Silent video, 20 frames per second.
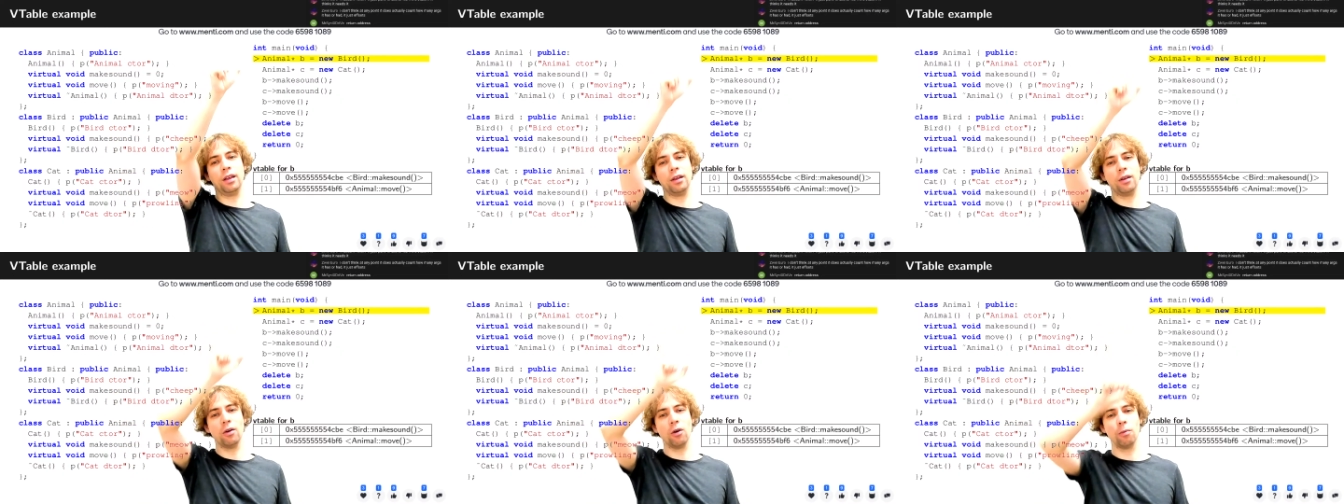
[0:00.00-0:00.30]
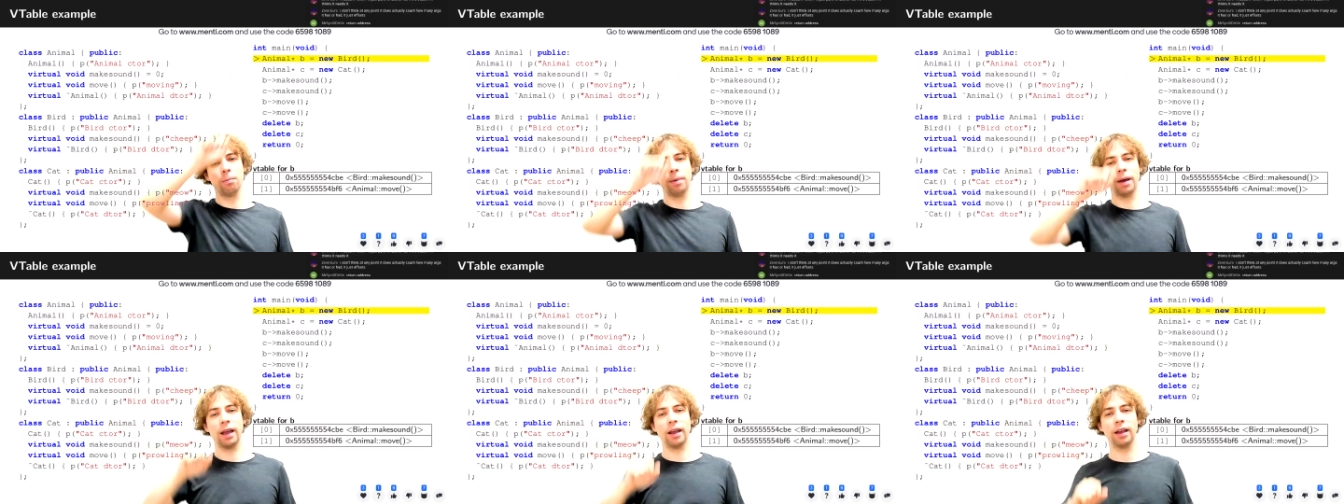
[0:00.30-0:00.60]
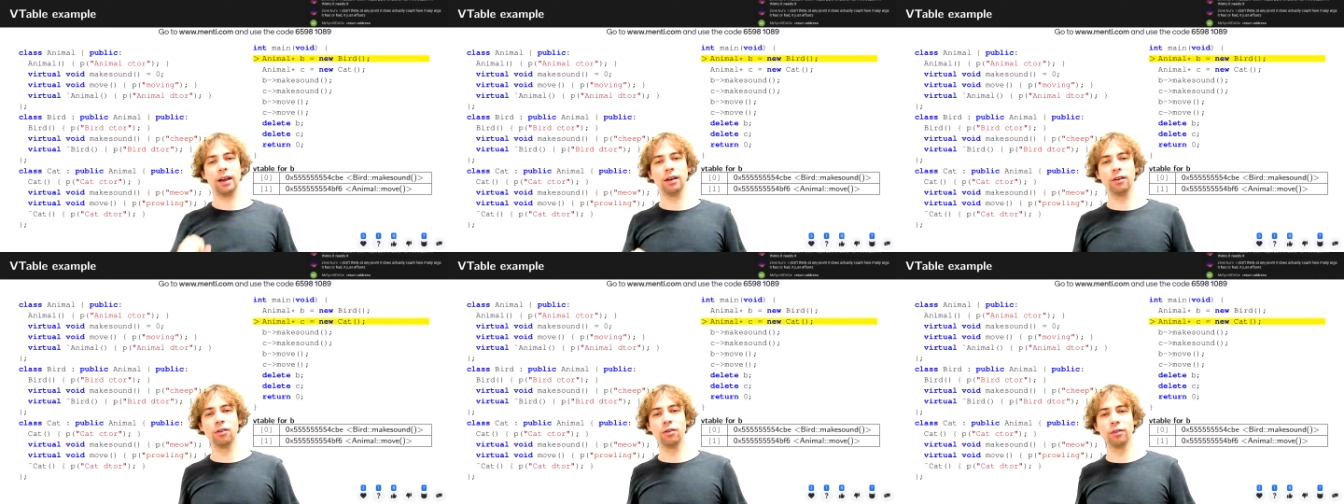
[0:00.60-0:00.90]
go
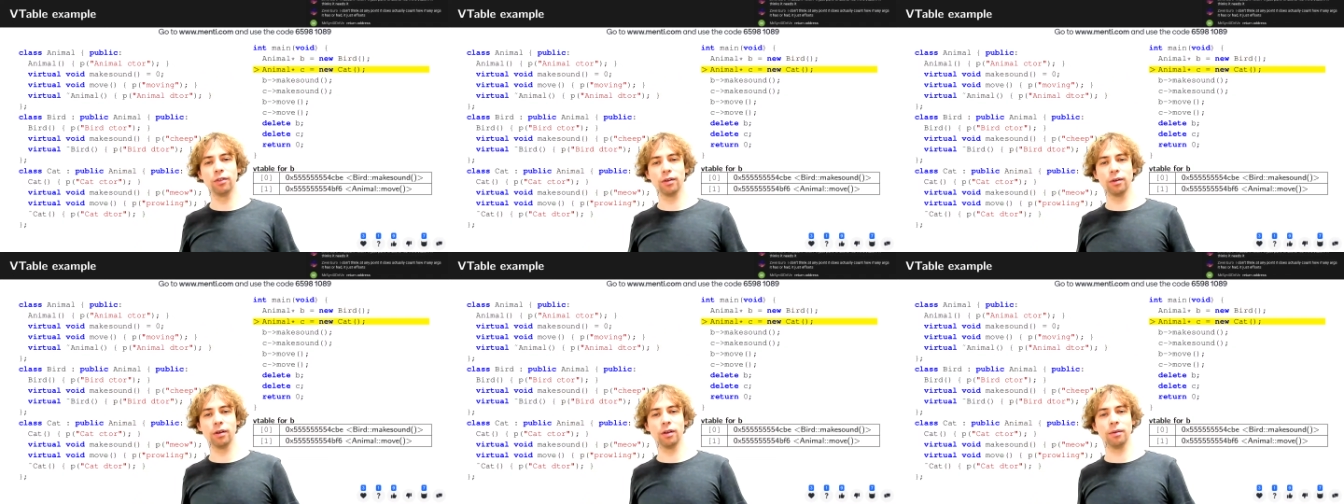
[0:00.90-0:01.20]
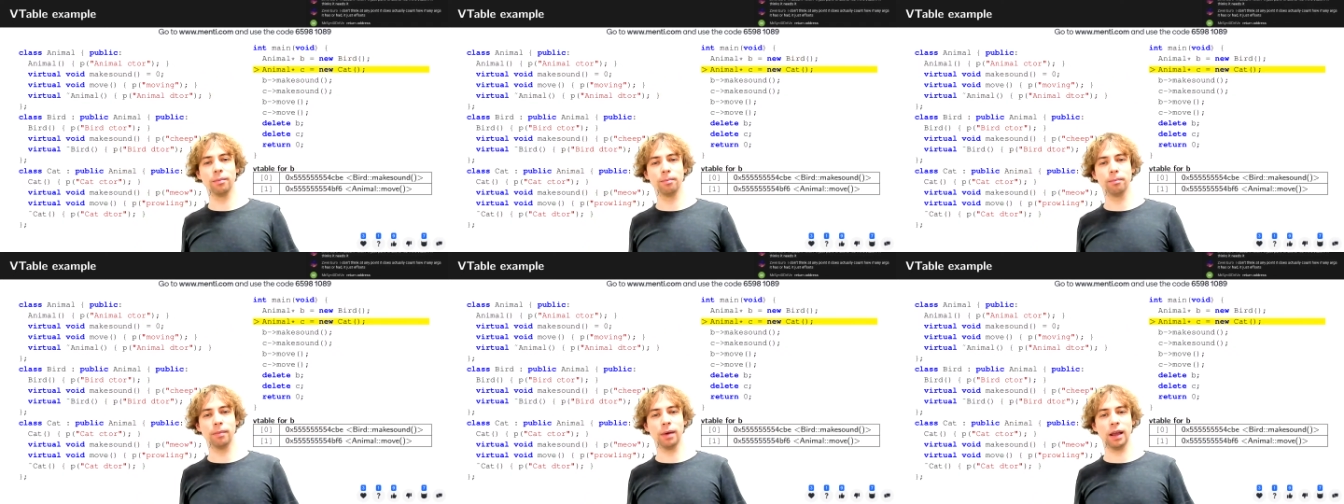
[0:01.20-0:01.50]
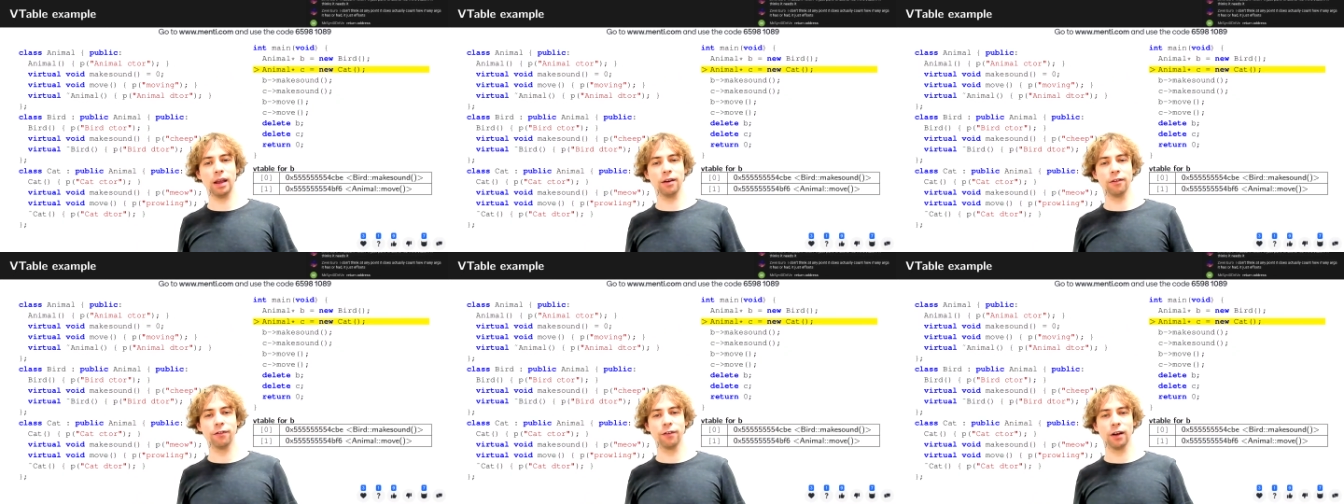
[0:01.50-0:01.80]
back into the
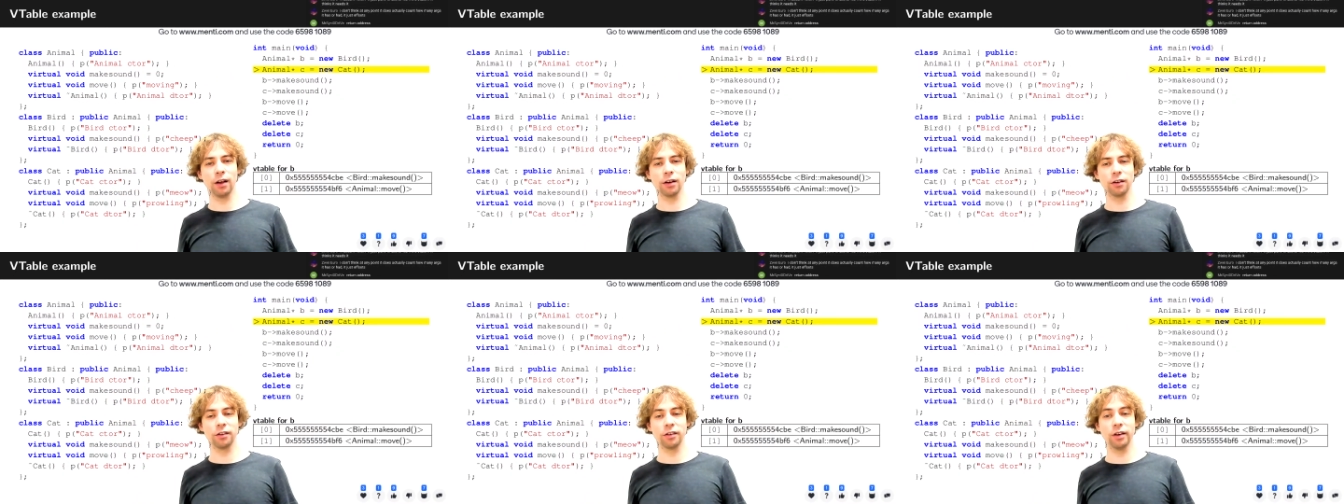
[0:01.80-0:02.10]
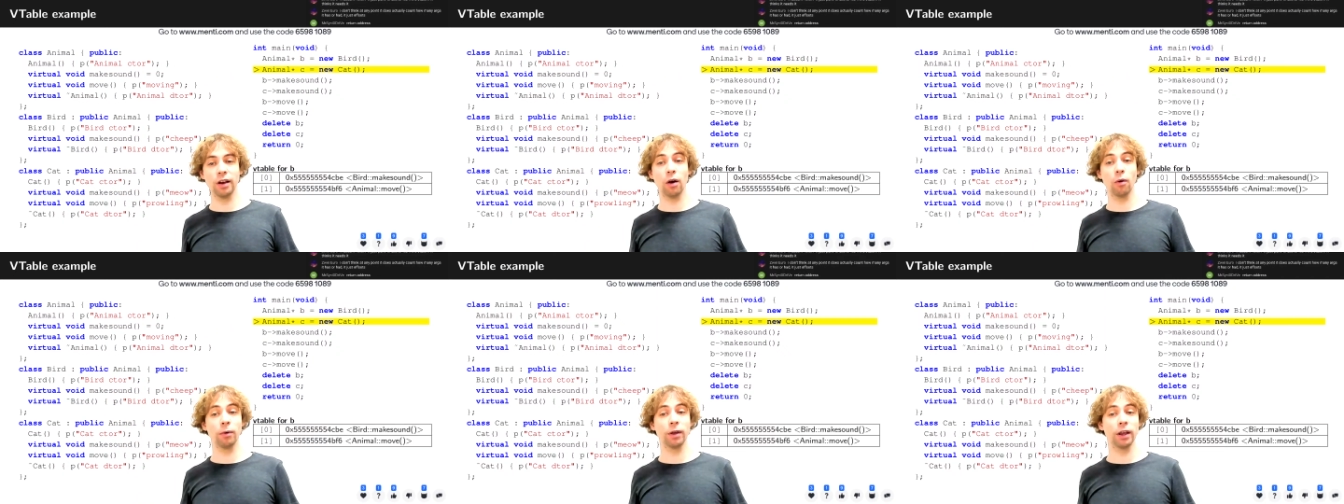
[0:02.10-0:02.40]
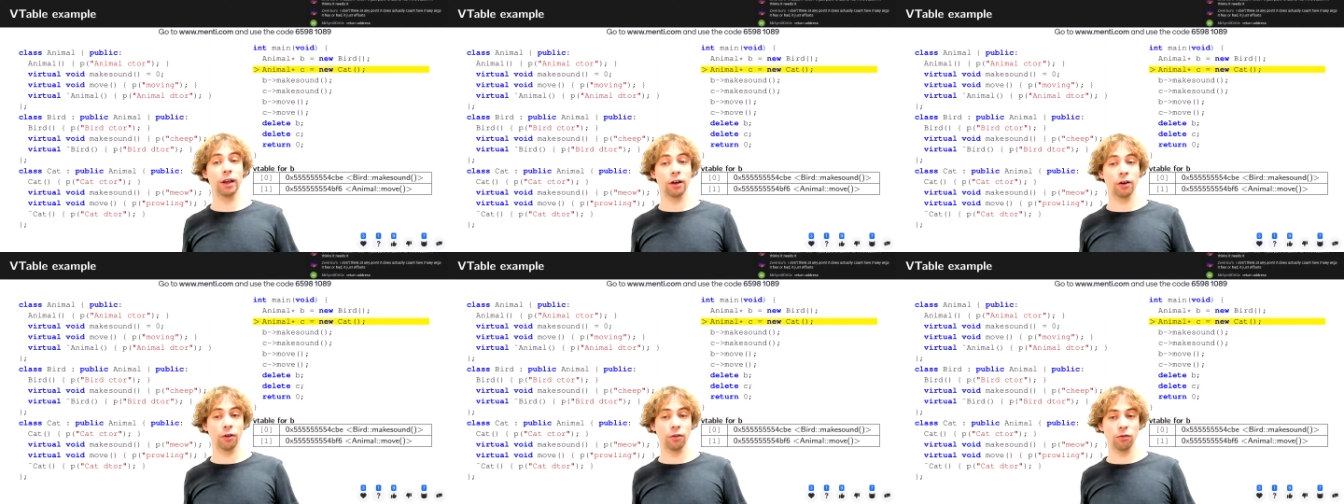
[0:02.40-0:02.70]
main function. Now
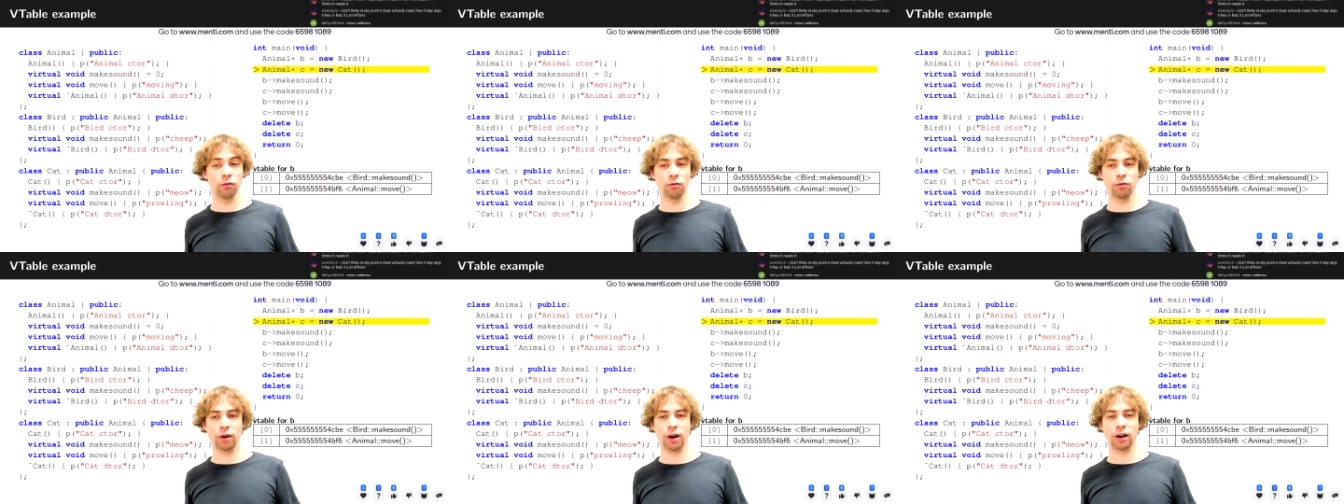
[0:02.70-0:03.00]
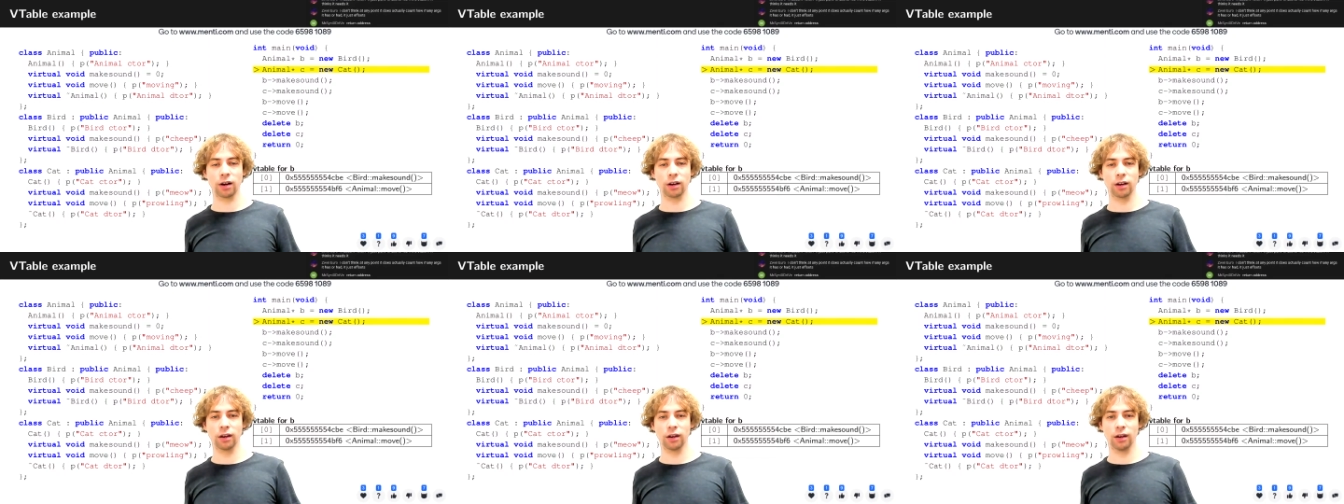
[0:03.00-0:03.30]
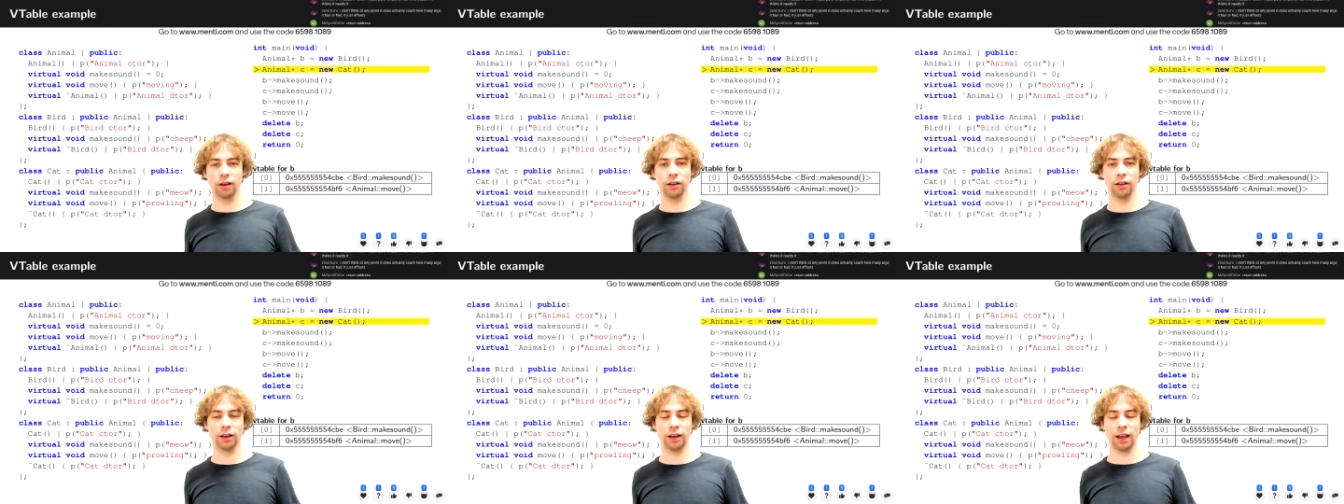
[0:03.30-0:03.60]
we construct
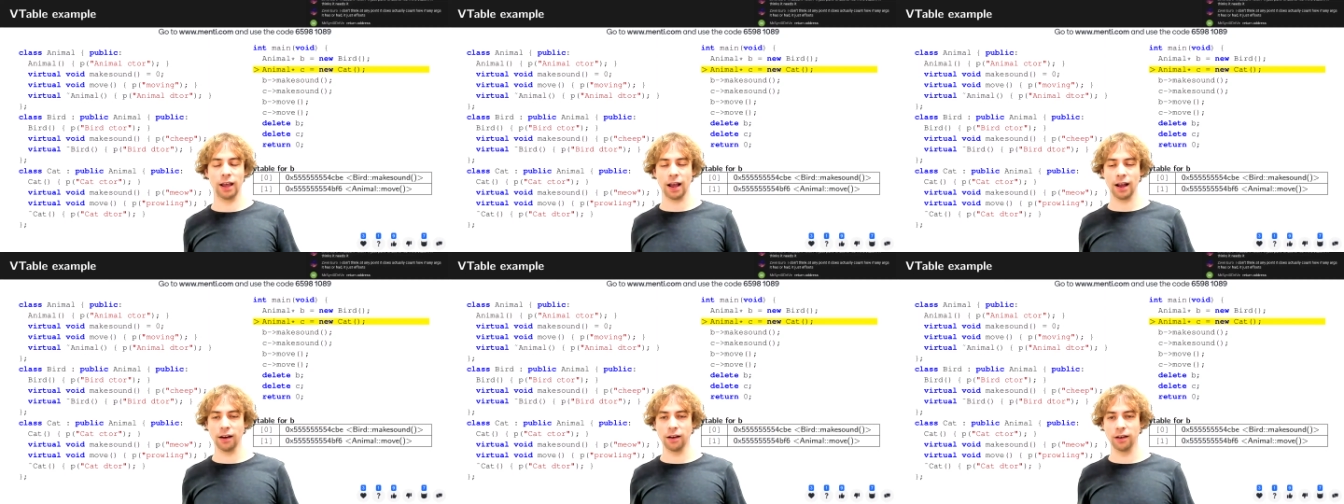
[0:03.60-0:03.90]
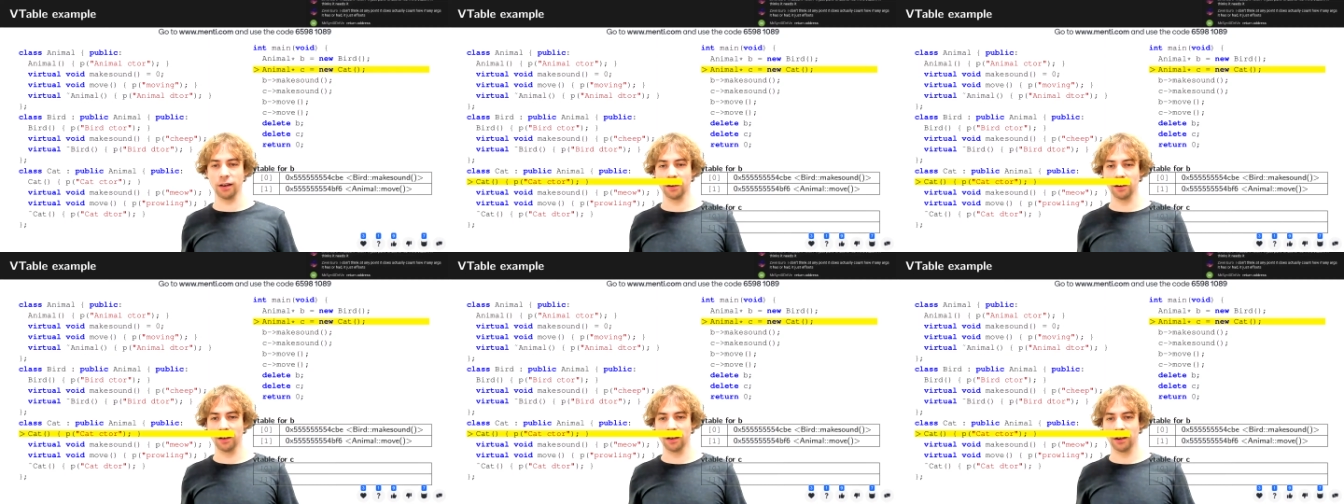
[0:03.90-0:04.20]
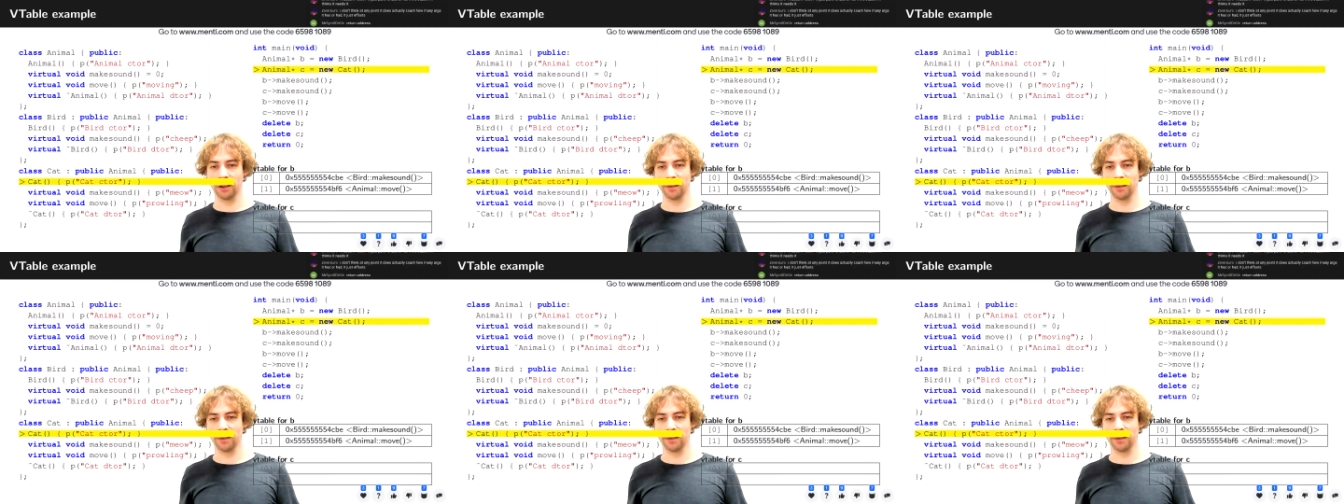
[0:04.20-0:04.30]
the cat,